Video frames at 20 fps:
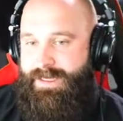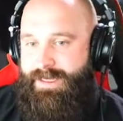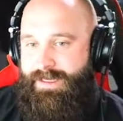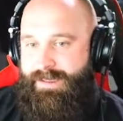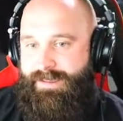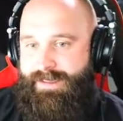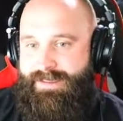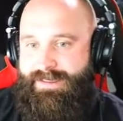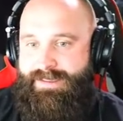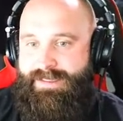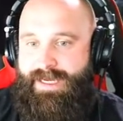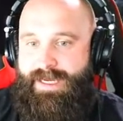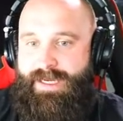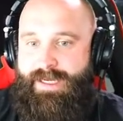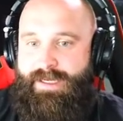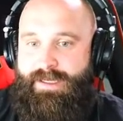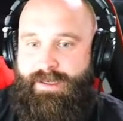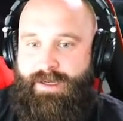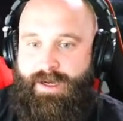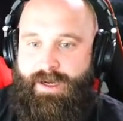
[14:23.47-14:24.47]
Let's
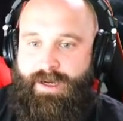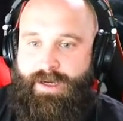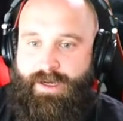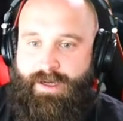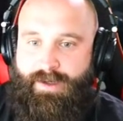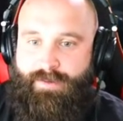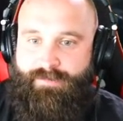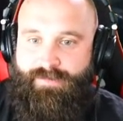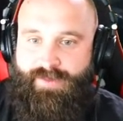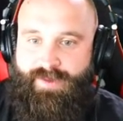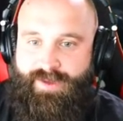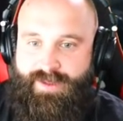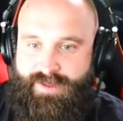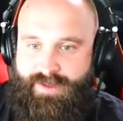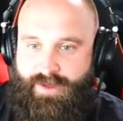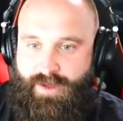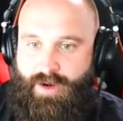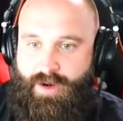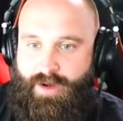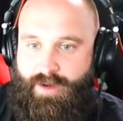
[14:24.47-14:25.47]
say um,
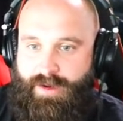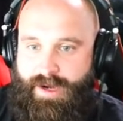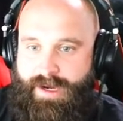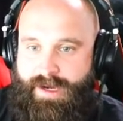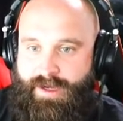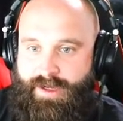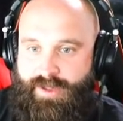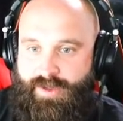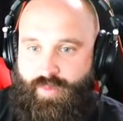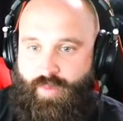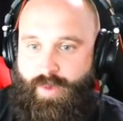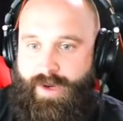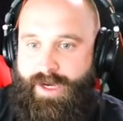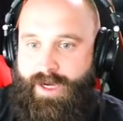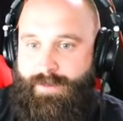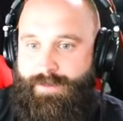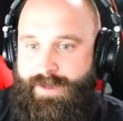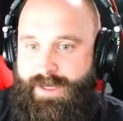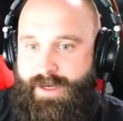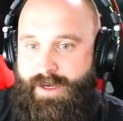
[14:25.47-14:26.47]
this car right here is way
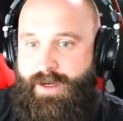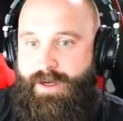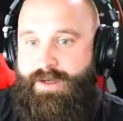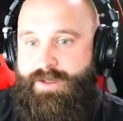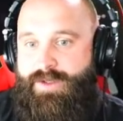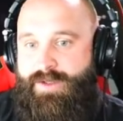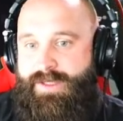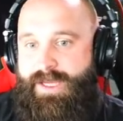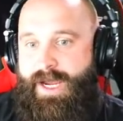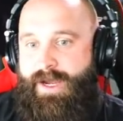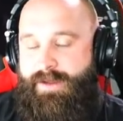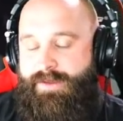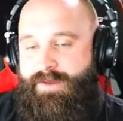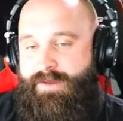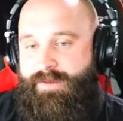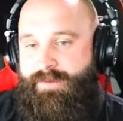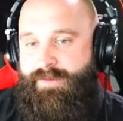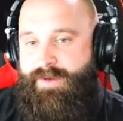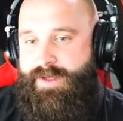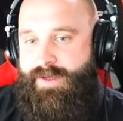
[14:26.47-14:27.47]
up here. So yeah,
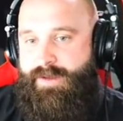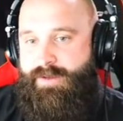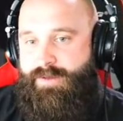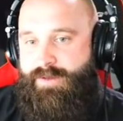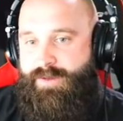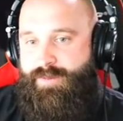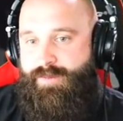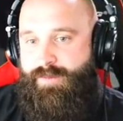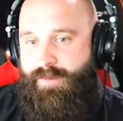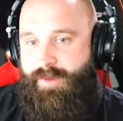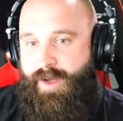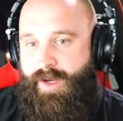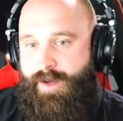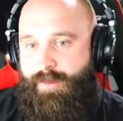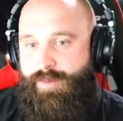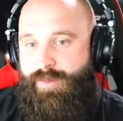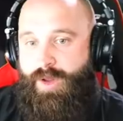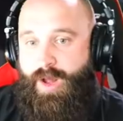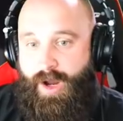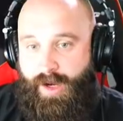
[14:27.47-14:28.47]
the vehicle's uh,
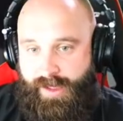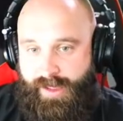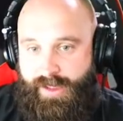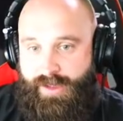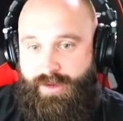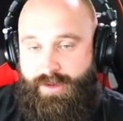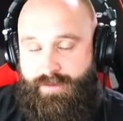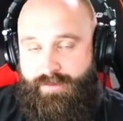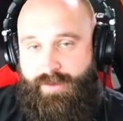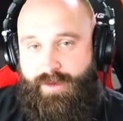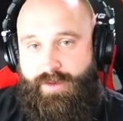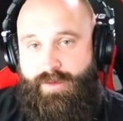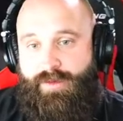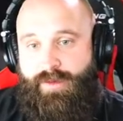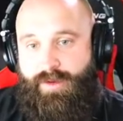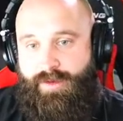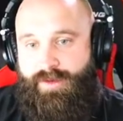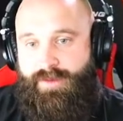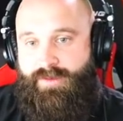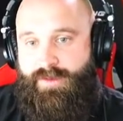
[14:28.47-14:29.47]
blocking your view.
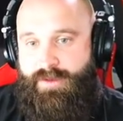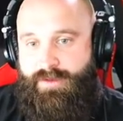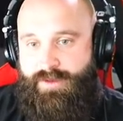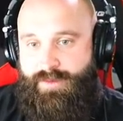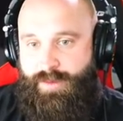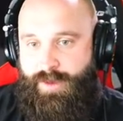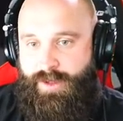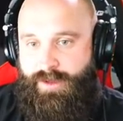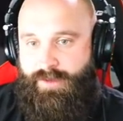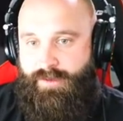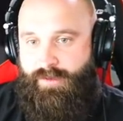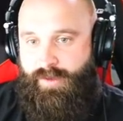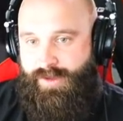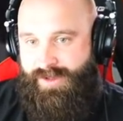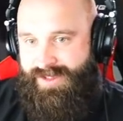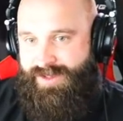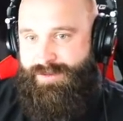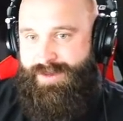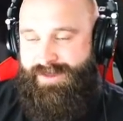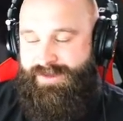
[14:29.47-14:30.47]
You know, this vehicle's blocking your view because
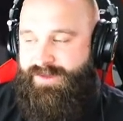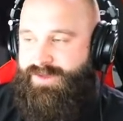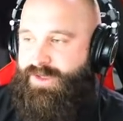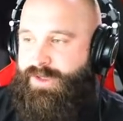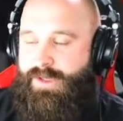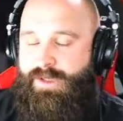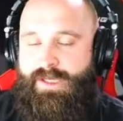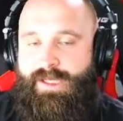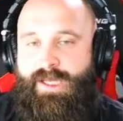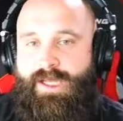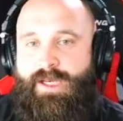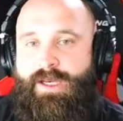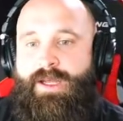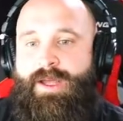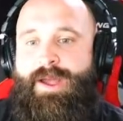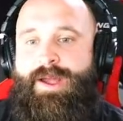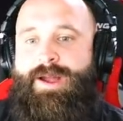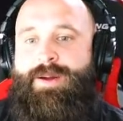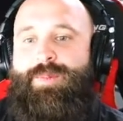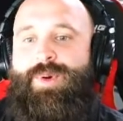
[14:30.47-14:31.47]
he's about to turn in.
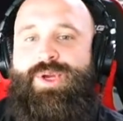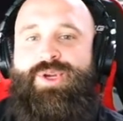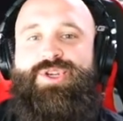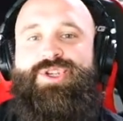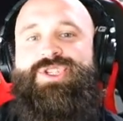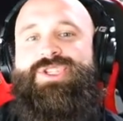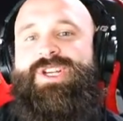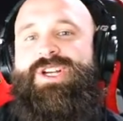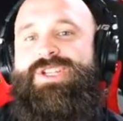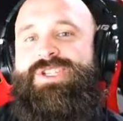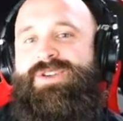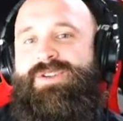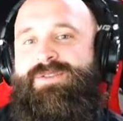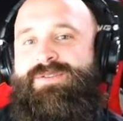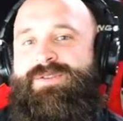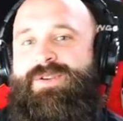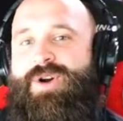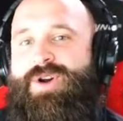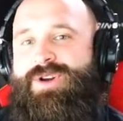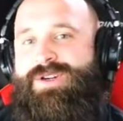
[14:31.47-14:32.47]
But you're such a
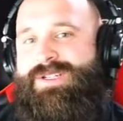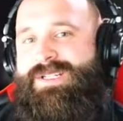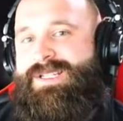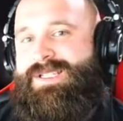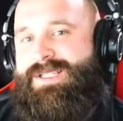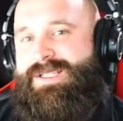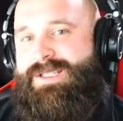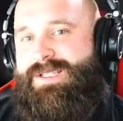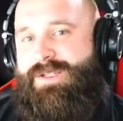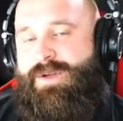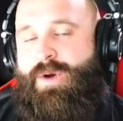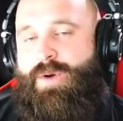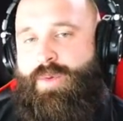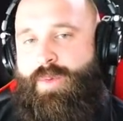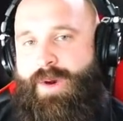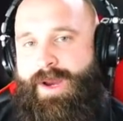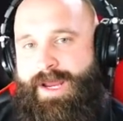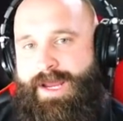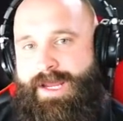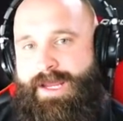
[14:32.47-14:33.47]
far distance
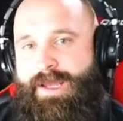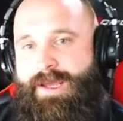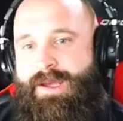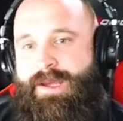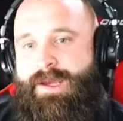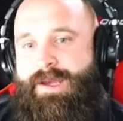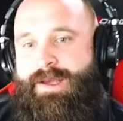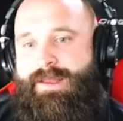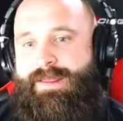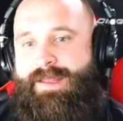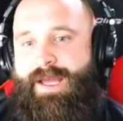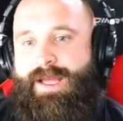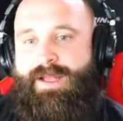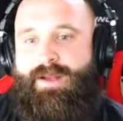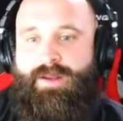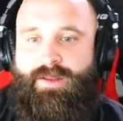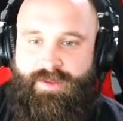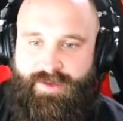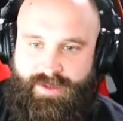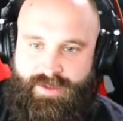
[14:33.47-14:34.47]
away
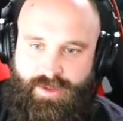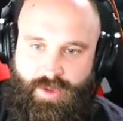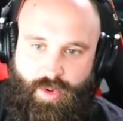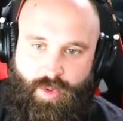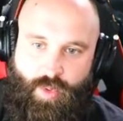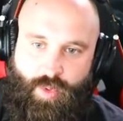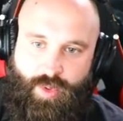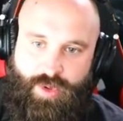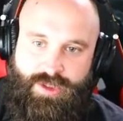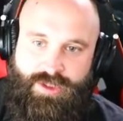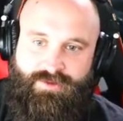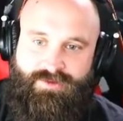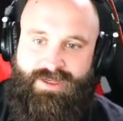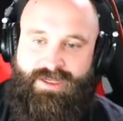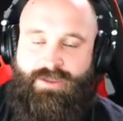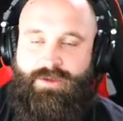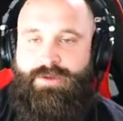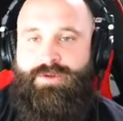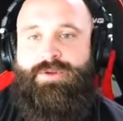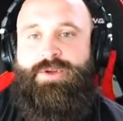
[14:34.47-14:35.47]
that this orange
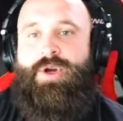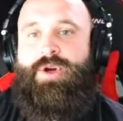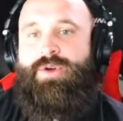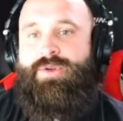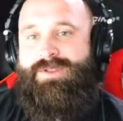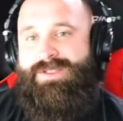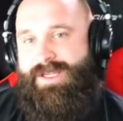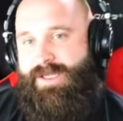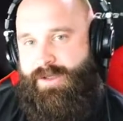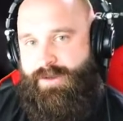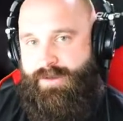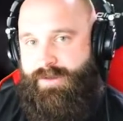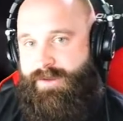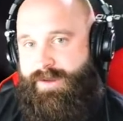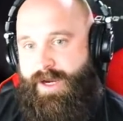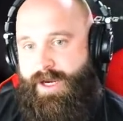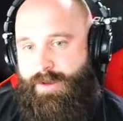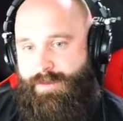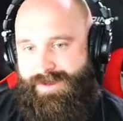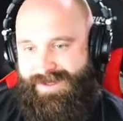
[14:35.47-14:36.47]
vehicle knows that you're
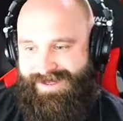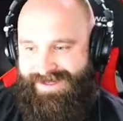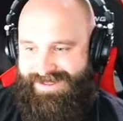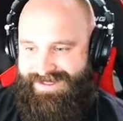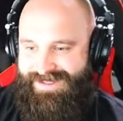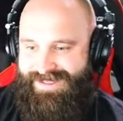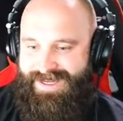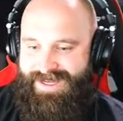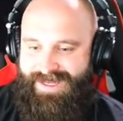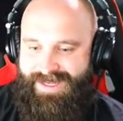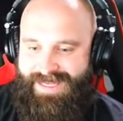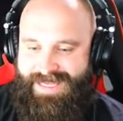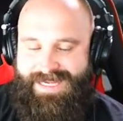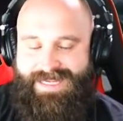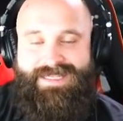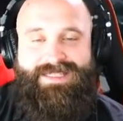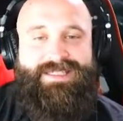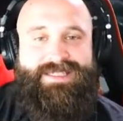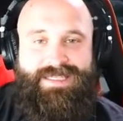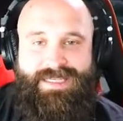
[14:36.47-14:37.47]
there because he
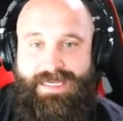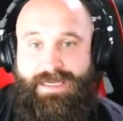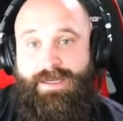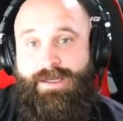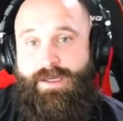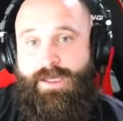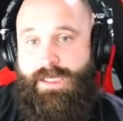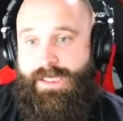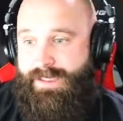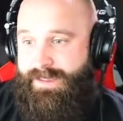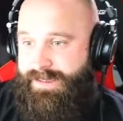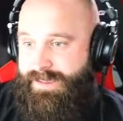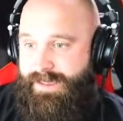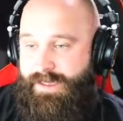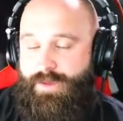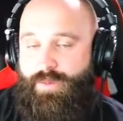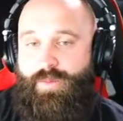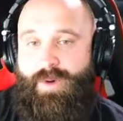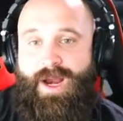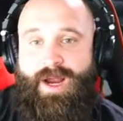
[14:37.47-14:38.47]
can see. He can
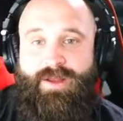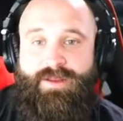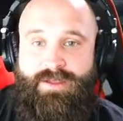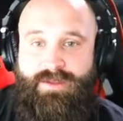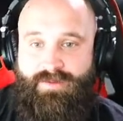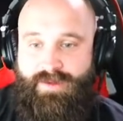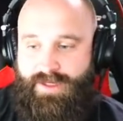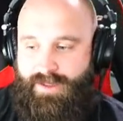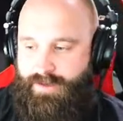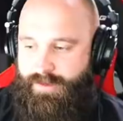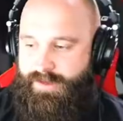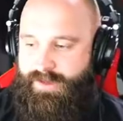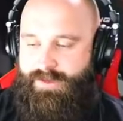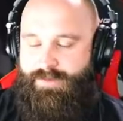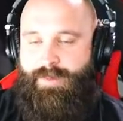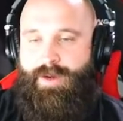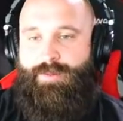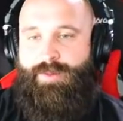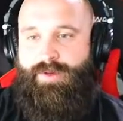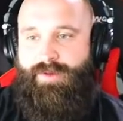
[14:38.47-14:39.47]
see around this vehicle because
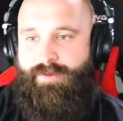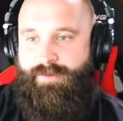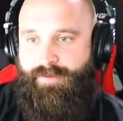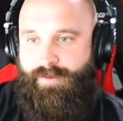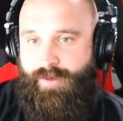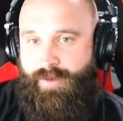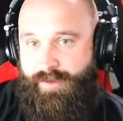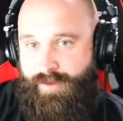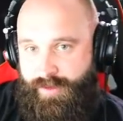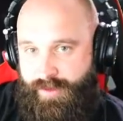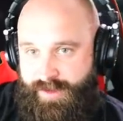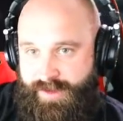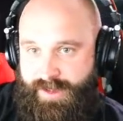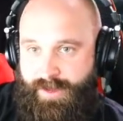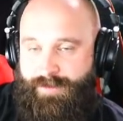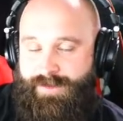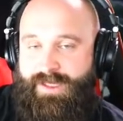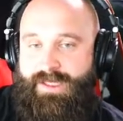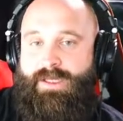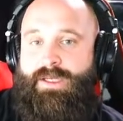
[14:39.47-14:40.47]
remember, the further
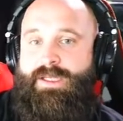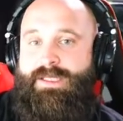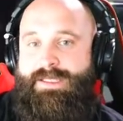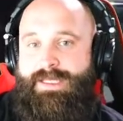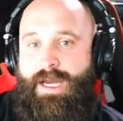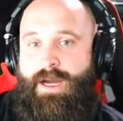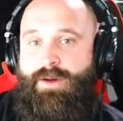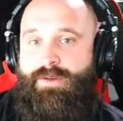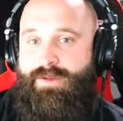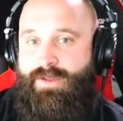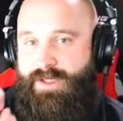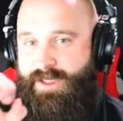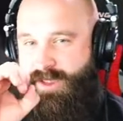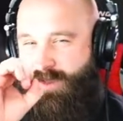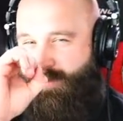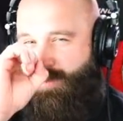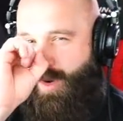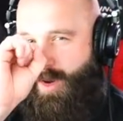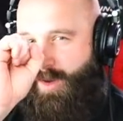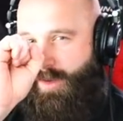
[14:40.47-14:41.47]
something gets out, the
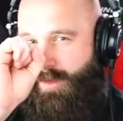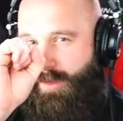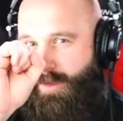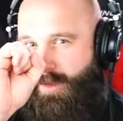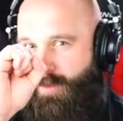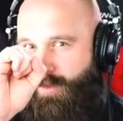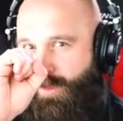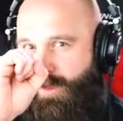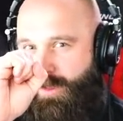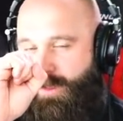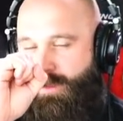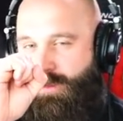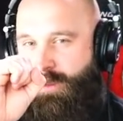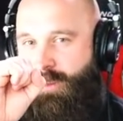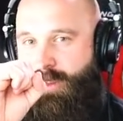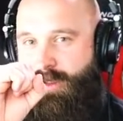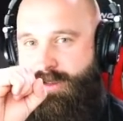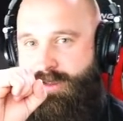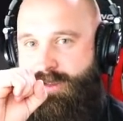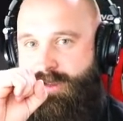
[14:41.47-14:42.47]
smaller it really
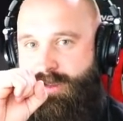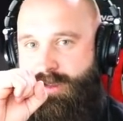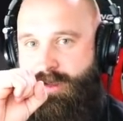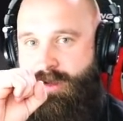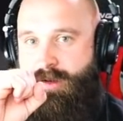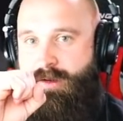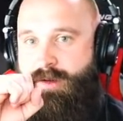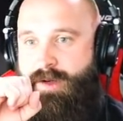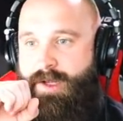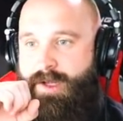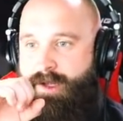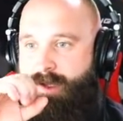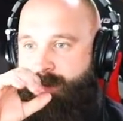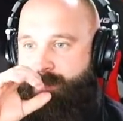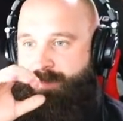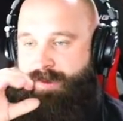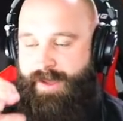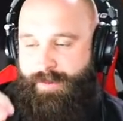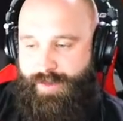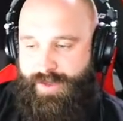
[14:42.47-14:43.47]
looks. You know
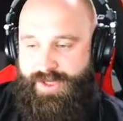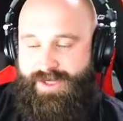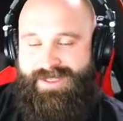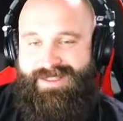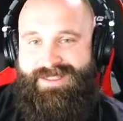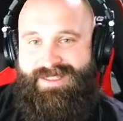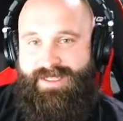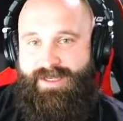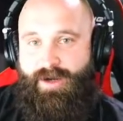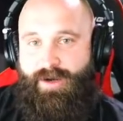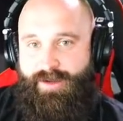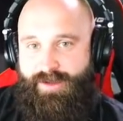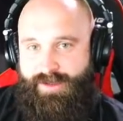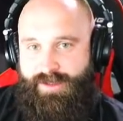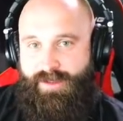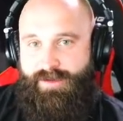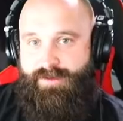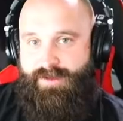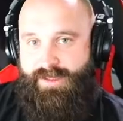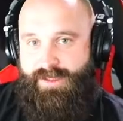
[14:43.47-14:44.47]
but you can see all
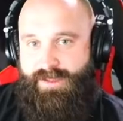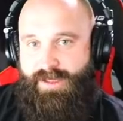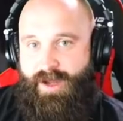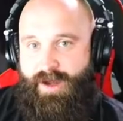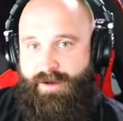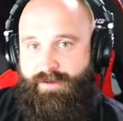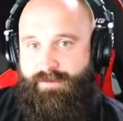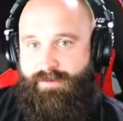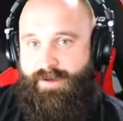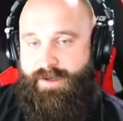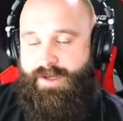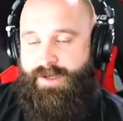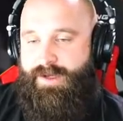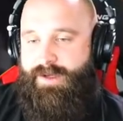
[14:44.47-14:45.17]
this other stuff.